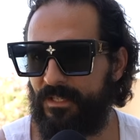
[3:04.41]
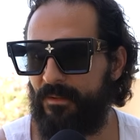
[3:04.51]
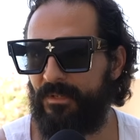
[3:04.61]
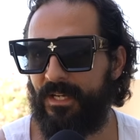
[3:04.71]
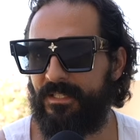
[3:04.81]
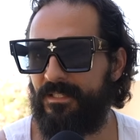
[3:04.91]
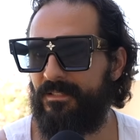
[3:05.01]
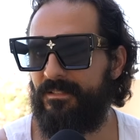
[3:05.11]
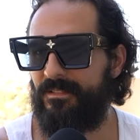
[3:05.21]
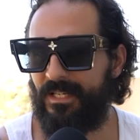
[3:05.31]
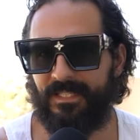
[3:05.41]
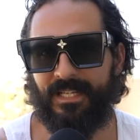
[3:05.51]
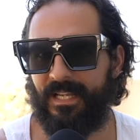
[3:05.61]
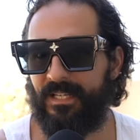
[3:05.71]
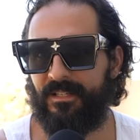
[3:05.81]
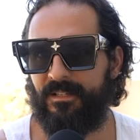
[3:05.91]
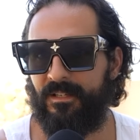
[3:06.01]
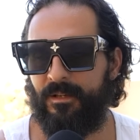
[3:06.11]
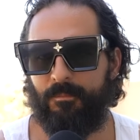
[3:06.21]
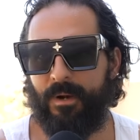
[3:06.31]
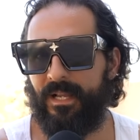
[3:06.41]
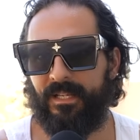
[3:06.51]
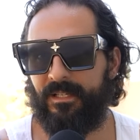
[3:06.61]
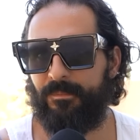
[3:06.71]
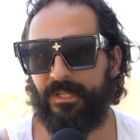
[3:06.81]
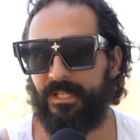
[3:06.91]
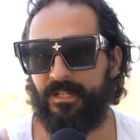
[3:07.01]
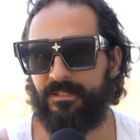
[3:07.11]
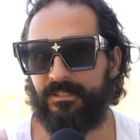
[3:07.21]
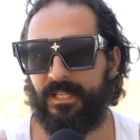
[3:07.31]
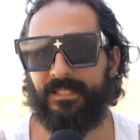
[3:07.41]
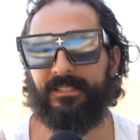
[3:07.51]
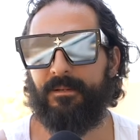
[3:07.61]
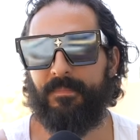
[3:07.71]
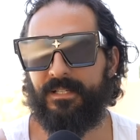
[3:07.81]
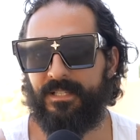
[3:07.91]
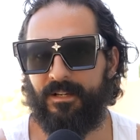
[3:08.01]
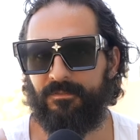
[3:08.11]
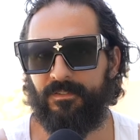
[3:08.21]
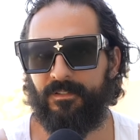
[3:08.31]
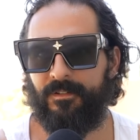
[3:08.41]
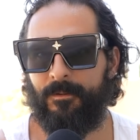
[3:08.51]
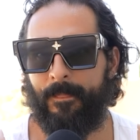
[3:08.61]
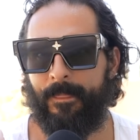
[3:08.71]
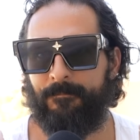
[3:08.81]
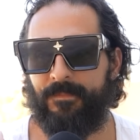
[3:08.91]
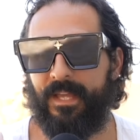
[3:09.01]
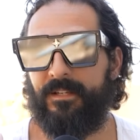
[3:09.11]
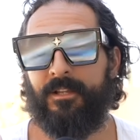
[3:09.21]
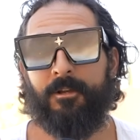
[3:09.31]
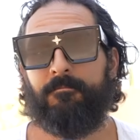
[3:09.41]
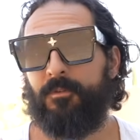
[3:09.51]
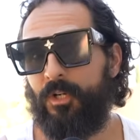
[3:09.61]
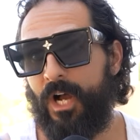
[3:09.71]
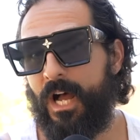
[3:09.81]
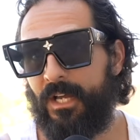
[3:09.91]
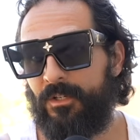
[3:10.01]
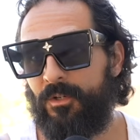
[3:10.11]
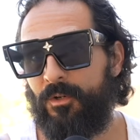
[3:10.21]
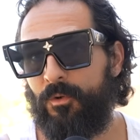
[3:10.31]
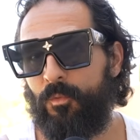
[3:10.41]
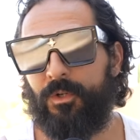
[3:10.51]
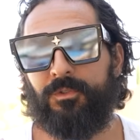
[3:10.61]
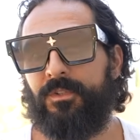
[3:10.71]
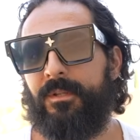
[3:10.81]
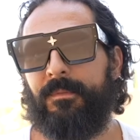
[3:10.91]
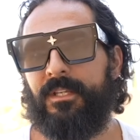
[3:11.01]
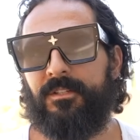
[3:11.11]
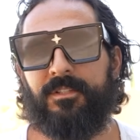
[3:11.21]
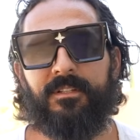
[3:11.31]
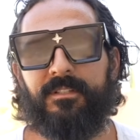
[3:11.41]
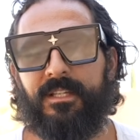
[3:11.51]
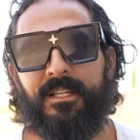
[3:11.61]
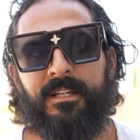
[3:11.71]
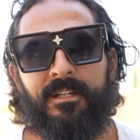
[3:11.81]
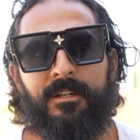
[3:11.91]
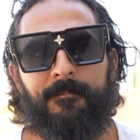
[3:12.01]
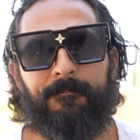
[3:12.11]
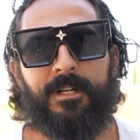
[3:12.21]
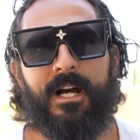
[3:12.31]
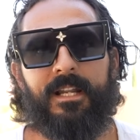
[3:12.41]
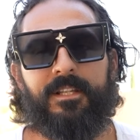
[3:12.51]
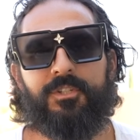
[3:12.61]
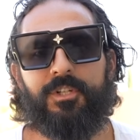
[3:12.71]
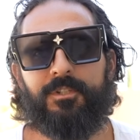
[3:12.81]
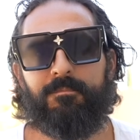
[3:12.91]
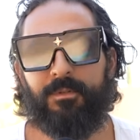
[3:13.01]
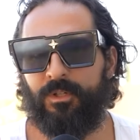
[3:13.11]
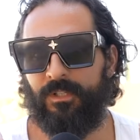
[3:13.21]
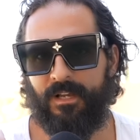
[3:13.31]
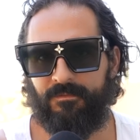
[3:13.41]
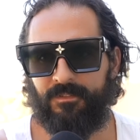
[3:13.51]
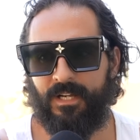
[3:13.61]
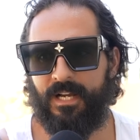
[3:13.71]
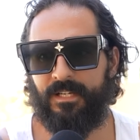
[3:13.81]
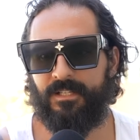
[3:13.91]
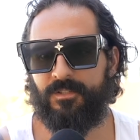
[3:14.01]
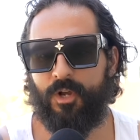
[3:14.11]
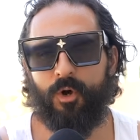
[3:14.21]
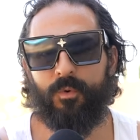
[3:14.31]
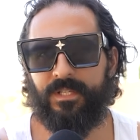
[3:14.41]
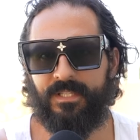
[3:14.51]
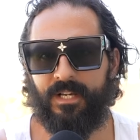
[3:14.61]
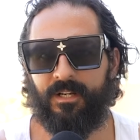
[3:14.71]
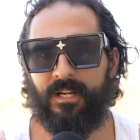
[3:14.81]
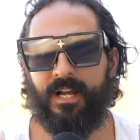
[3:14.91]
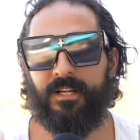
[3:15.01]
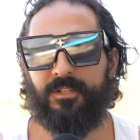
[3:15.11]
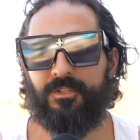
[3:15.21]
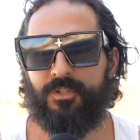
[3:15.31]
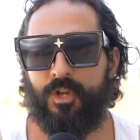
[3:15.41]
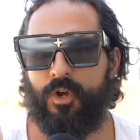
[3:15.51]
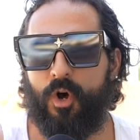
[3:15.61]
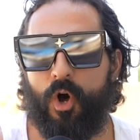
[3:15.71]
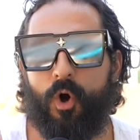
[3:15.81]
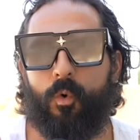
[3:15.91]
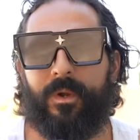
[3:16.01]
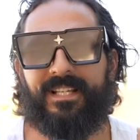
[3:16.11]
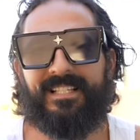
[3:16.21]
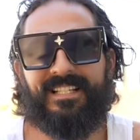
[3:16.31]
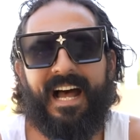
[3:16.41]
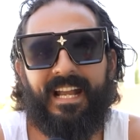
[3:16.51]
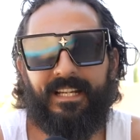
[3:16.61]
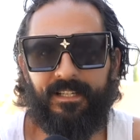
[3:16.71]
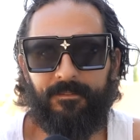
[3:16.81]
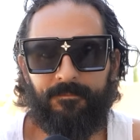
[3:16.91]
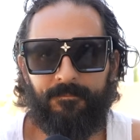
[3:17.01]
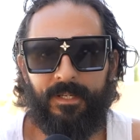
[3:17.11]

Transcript: I'm not dictated by anybody else except myself. And God works within me. You see, God is just pure love. God is always there. God is always guiding.